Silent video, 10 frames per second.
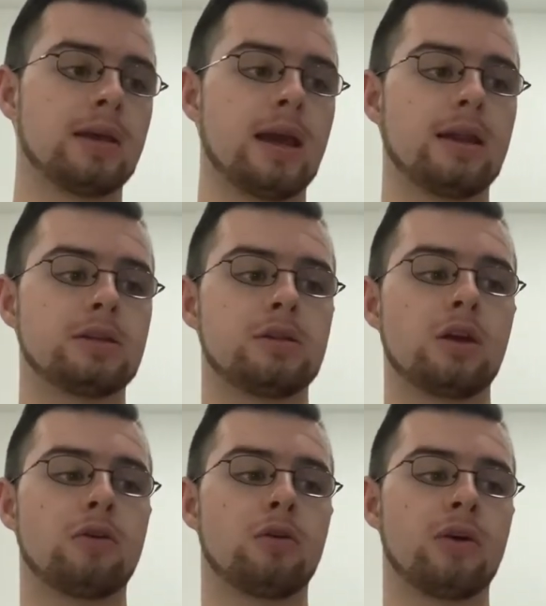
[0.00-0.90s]
Getting into the
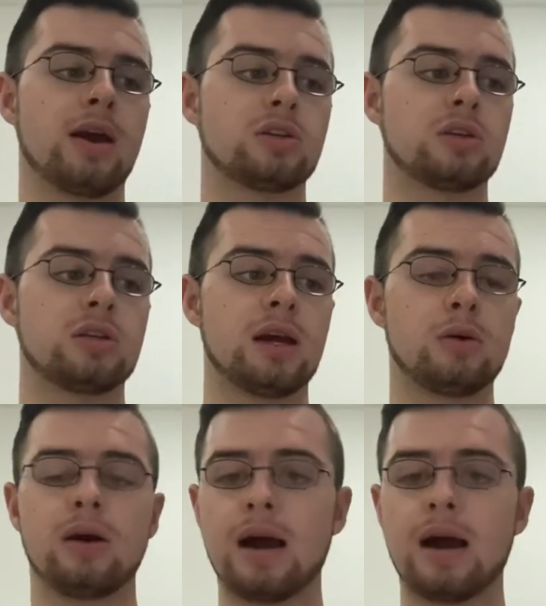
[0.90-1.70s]
overall reaction now,